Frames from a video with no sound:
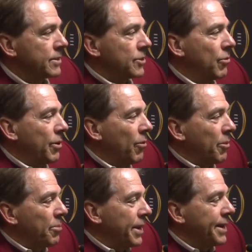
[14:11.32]
So we
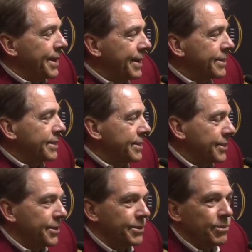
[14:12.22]
weren't playing against
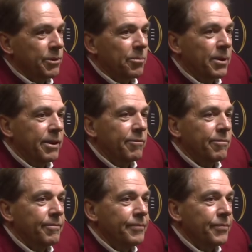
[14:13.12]
each other. We were playing
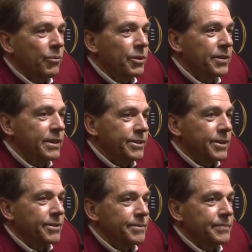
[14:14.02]
with each
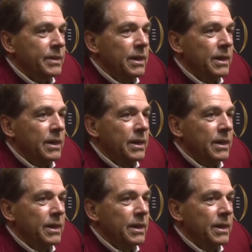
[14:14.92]
other.